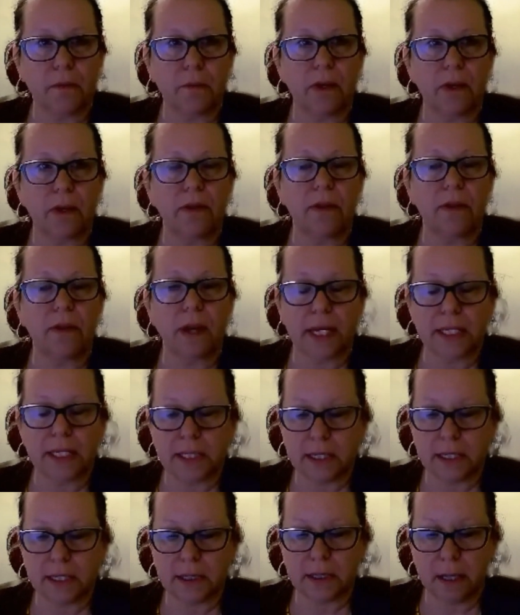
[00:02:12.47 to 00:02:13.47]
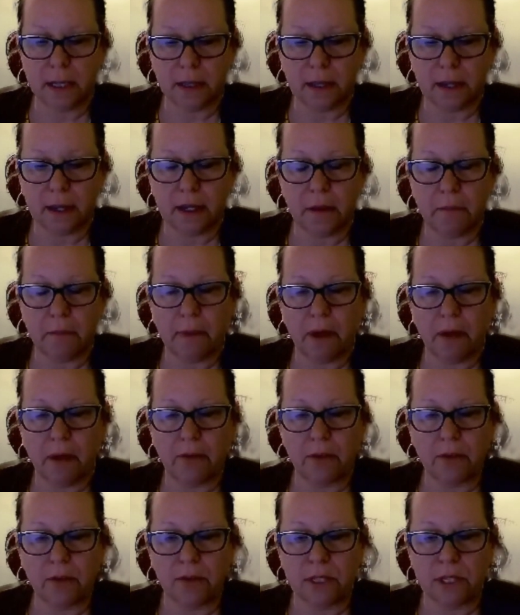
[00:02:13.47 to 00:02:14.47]
One of the nice things I like
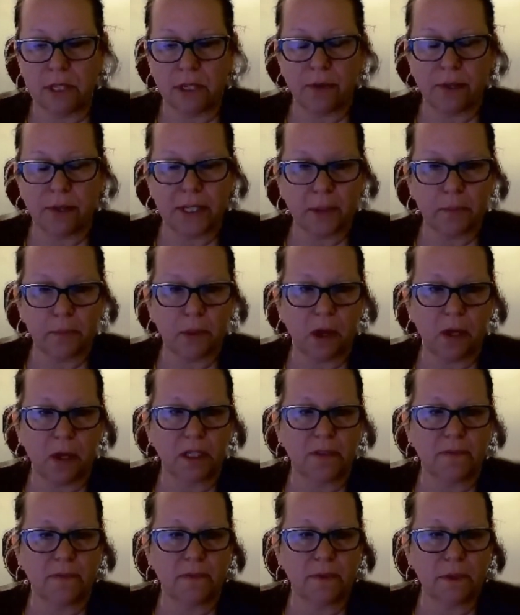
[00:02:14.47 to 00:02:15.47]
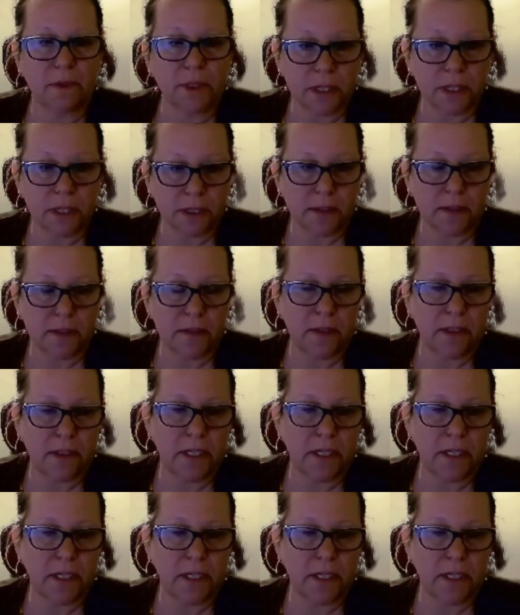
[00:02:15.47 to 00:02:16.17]
about using GraceBlocks versus